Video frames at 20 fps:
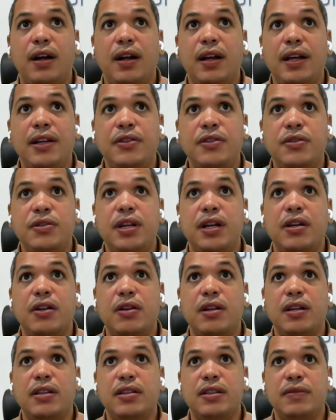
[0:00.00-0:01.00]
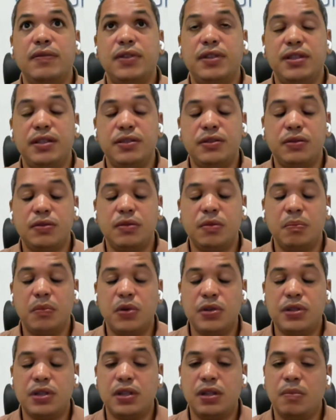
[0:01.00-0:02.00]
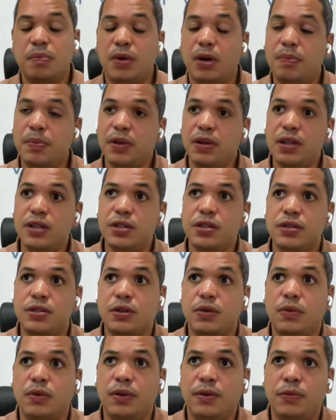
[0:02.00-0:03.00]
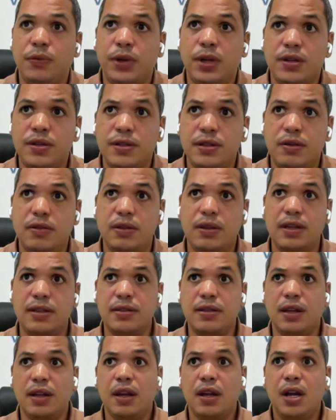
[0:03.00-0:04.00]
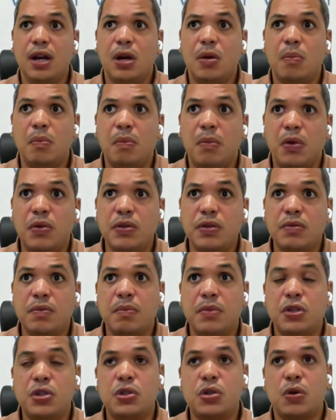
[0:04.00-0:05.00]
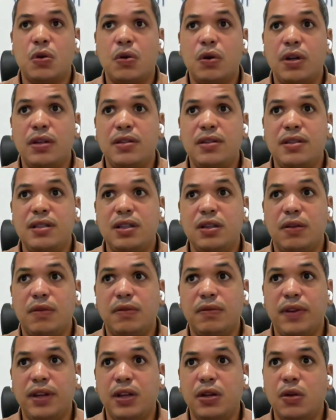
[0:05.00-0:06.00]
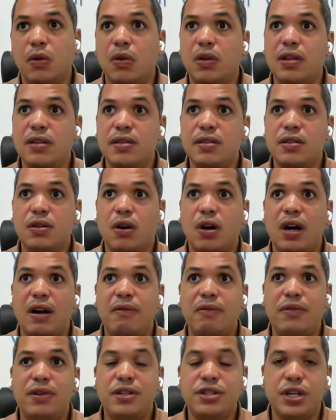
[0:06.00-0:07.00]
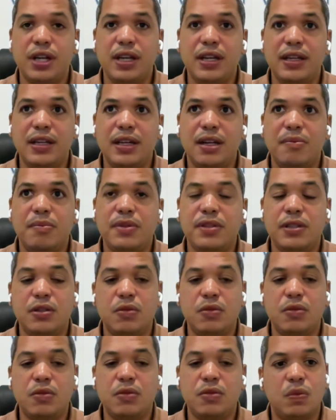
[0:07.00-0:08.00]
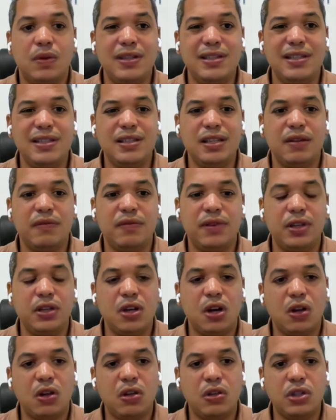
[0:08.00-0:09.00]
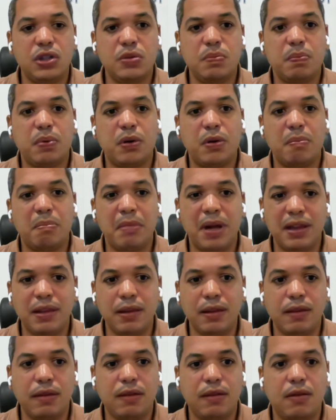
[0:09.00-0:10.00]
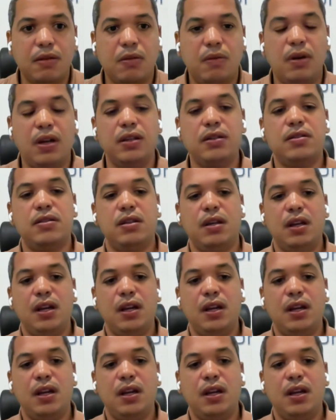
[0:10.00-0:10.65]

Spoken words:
internet connectivity to the most of the population. So if we consider that majority of Angolans, our average income is around $27 per month, right?